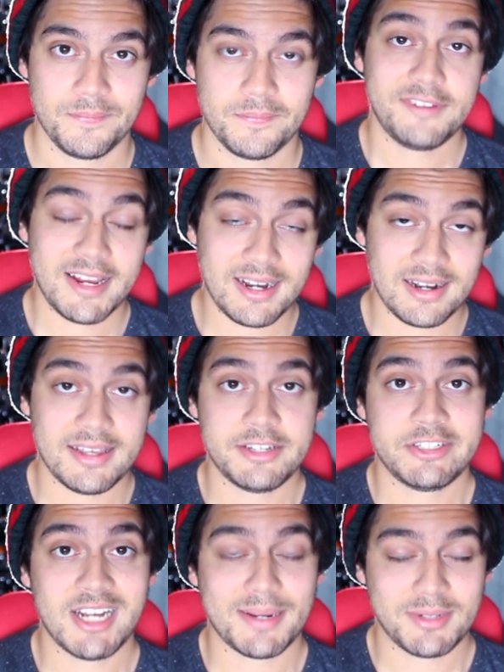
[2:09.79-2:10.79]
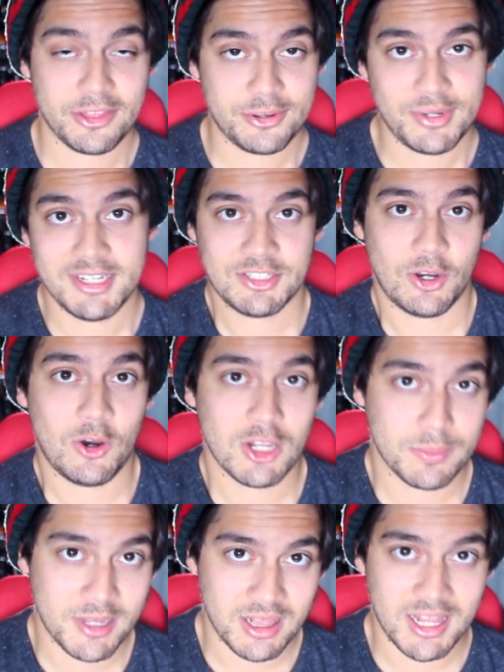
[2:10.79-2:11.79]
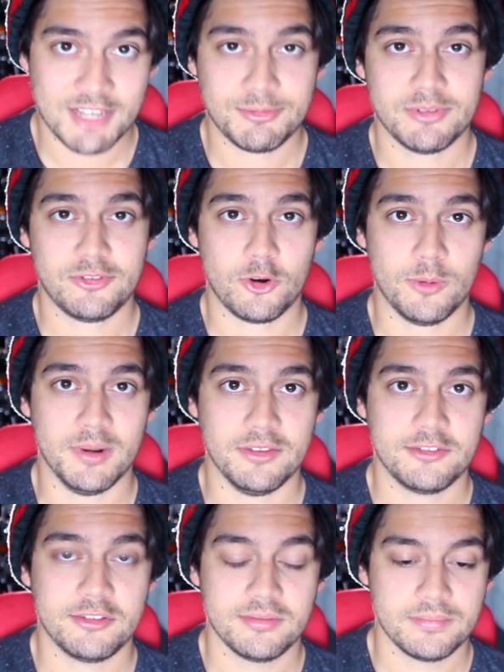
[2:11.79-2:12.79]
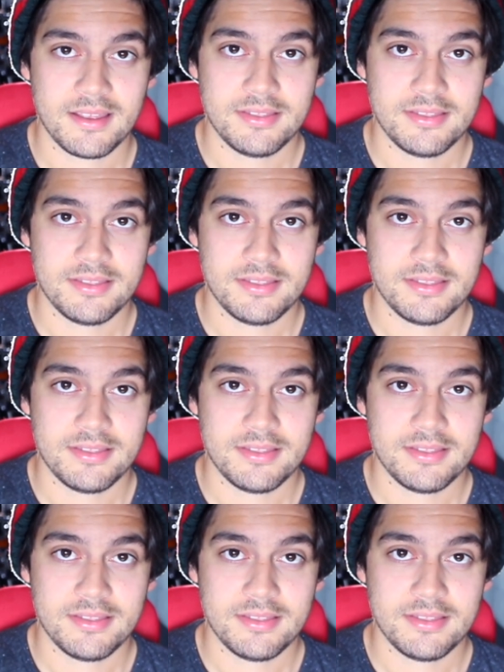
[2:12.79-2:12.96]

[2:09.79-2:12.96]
Finally, chapter 3 is all about live performance.